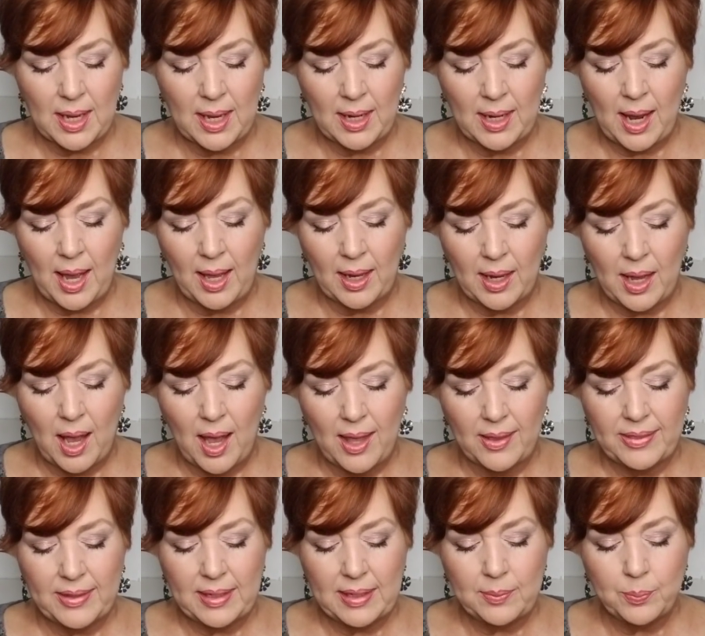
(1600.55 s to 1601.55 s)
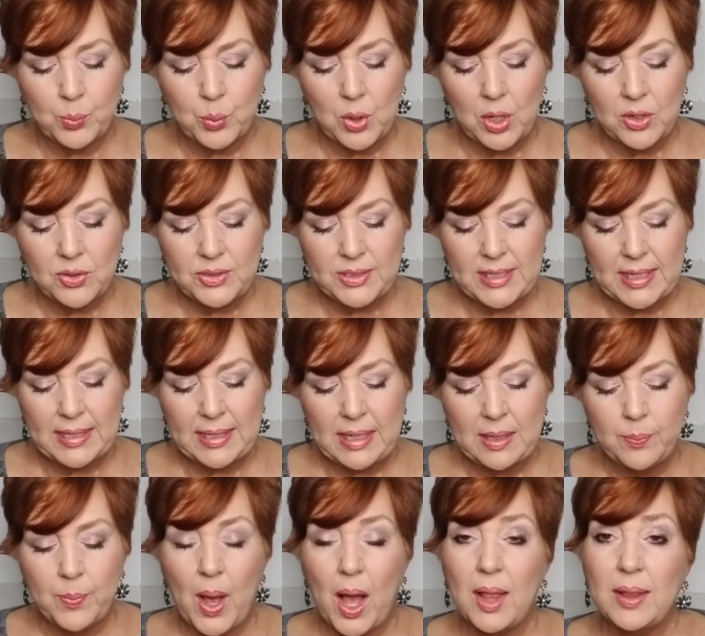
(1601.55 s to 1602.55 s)
And I got the
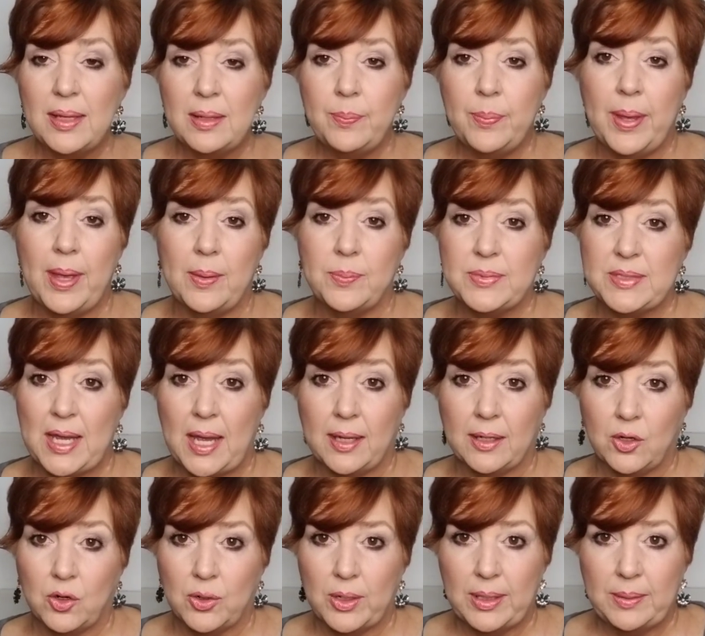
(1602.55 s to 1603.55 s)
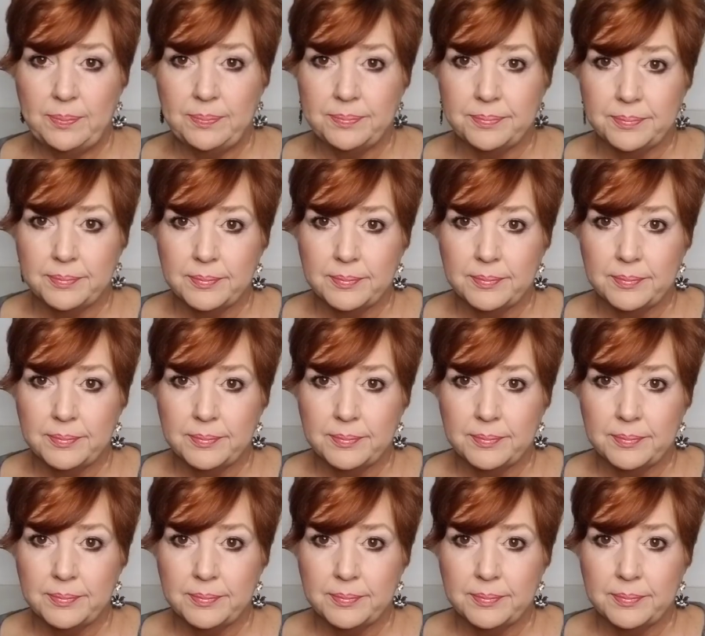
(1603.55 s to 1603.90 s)
Proteiny Polypeptide Cream.